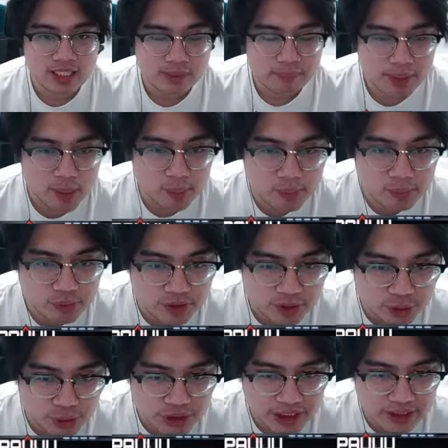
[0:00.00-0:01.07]
Problem with
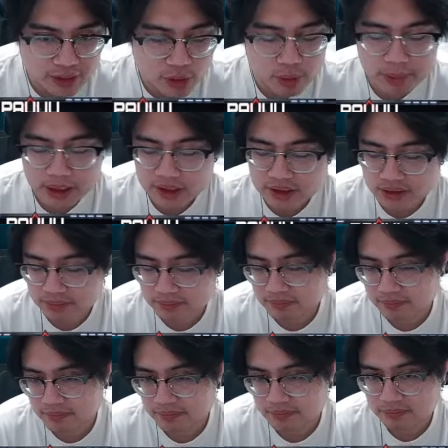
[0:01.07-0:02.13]
Sushin, no burst.
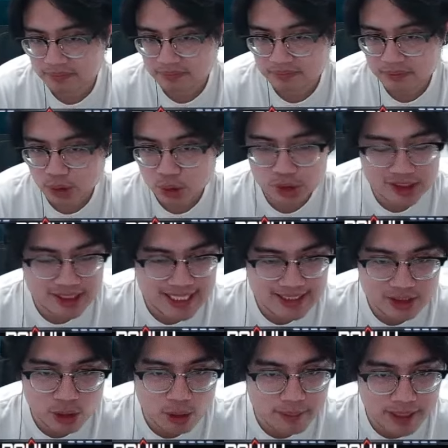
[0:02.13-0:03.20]
Sushin has
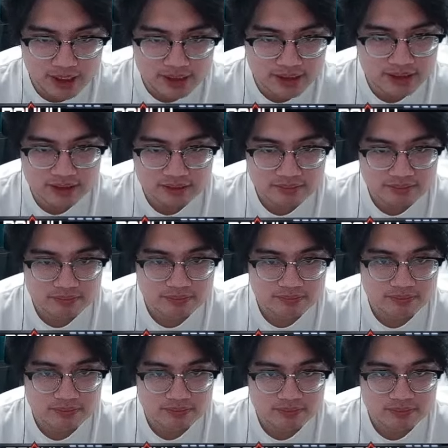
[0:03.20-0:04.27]
no burst.
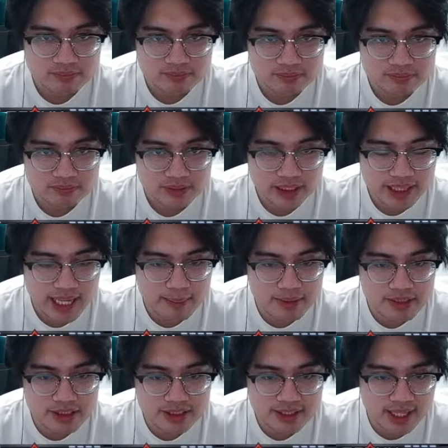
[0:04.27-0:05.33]
The
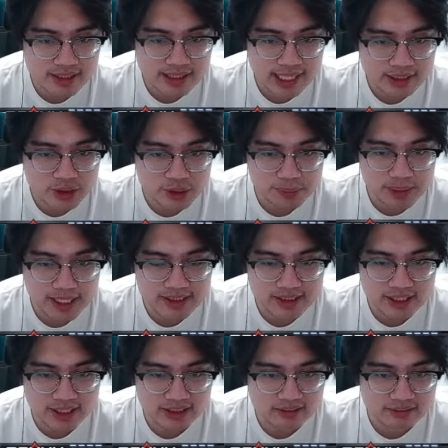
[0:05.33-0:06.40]
damage is not that surprising.
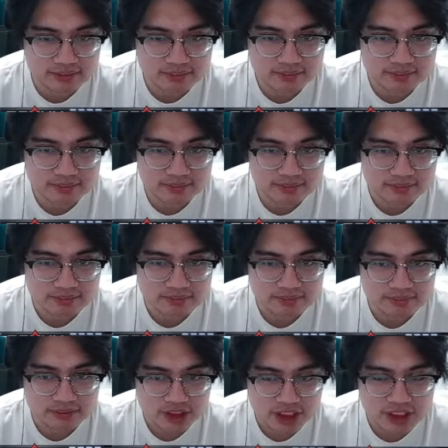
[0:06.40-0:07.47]
Like,
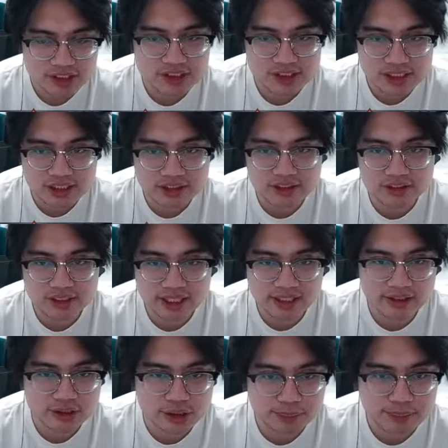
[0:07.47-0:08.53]
She doesn't deal
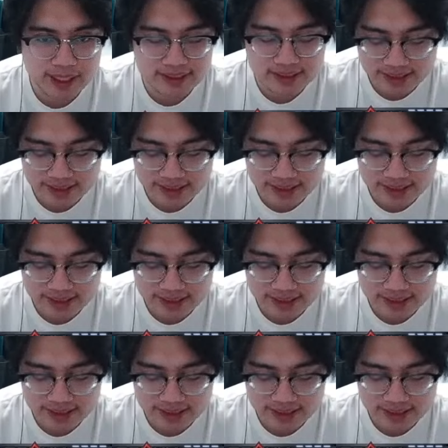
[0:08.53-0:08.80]
like surprising